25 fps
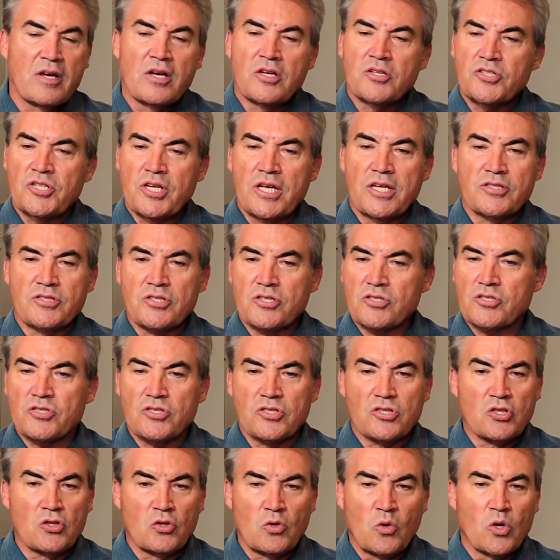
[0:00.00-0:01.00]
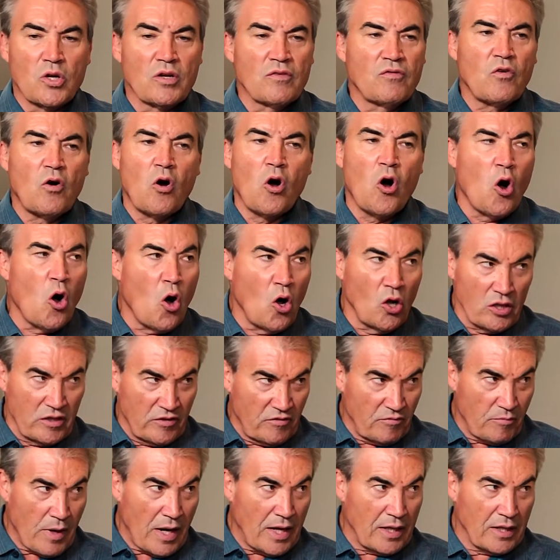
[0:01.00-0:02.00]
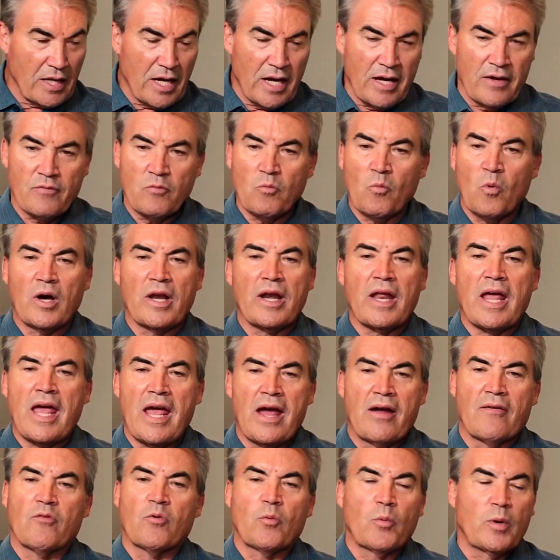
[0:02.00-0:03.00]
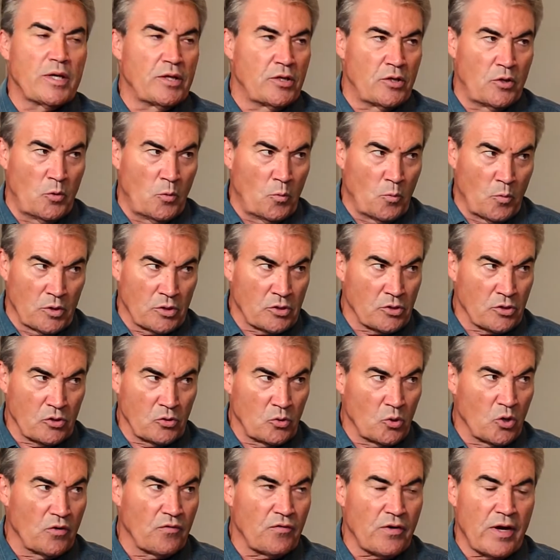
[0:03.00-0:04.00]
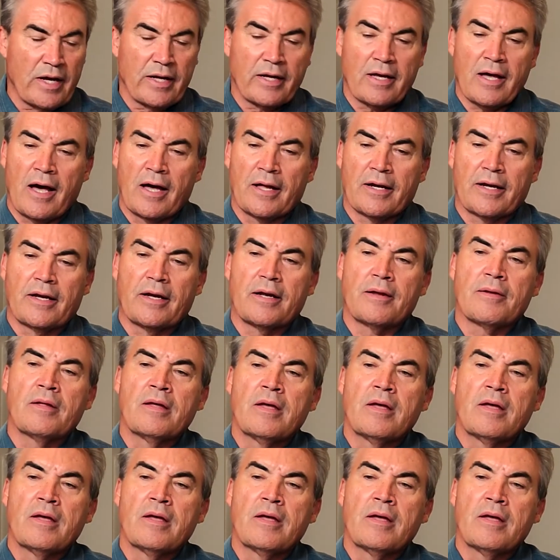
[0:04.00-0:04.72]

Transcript: Jesus is the Lord of all of my life. Whatever we do, we're to glorify God in it.